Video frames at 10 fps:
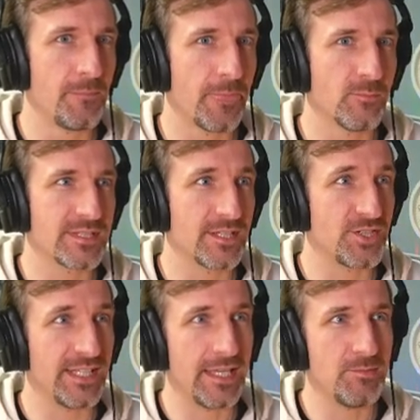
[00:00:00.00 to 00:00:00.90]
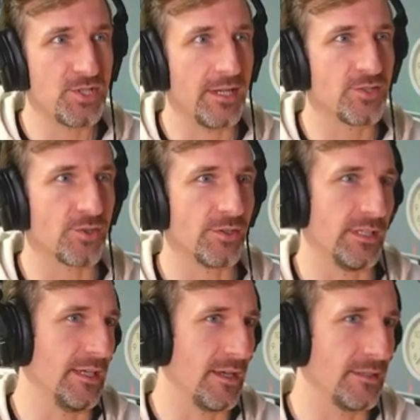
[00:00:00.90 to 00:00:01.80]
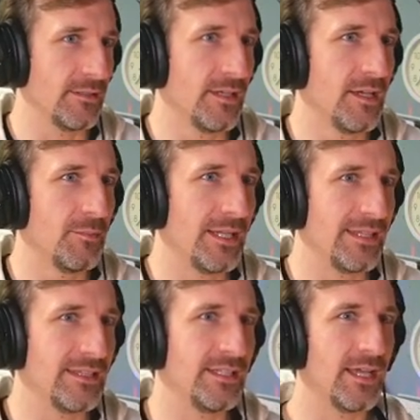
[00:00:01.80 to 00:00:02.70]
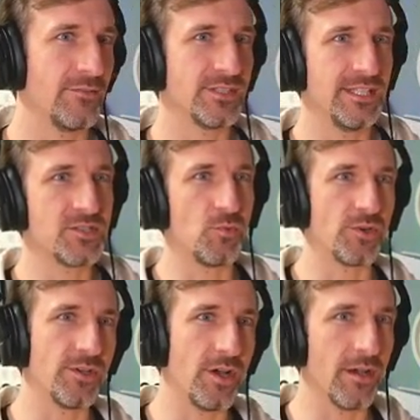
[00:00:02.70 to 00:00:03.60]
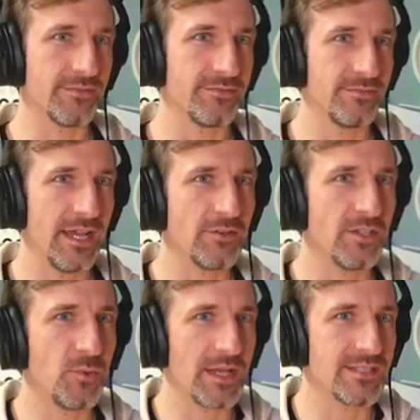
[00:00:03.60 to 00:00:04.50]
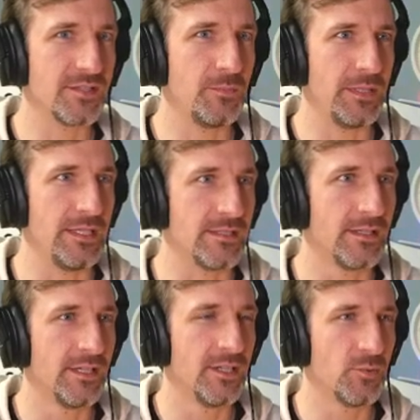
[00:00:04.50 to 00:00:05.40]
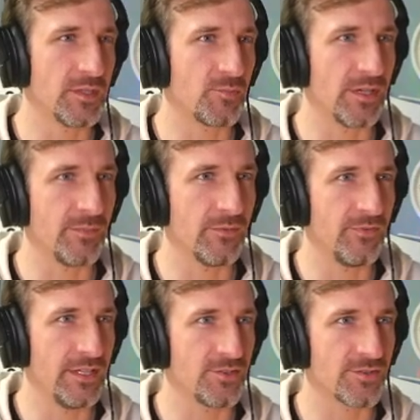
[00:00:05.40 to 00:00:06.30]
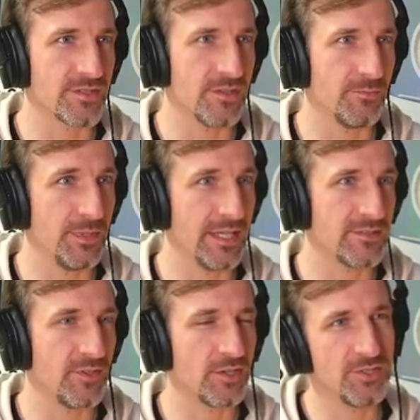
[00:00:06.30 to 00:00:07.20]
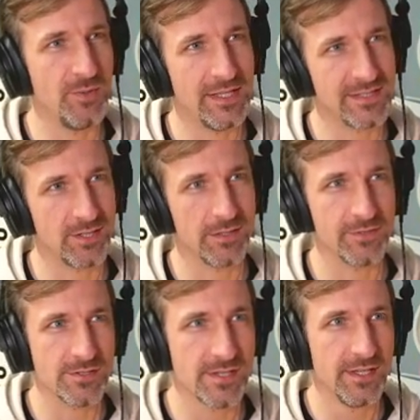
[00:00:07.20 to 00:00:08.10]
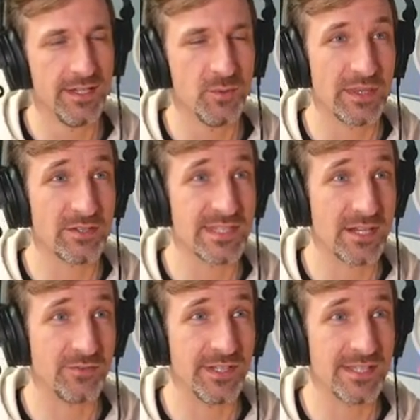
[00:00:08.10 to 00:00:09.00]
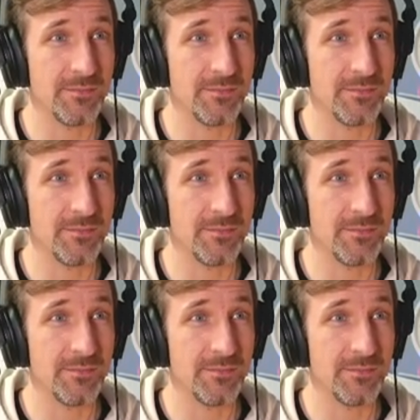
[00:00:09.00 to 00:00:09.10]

was such a game changer early on, but I think the novelty has worn off. How can Quest compete with the premium features the PSVR 2 headset offers without sacrificing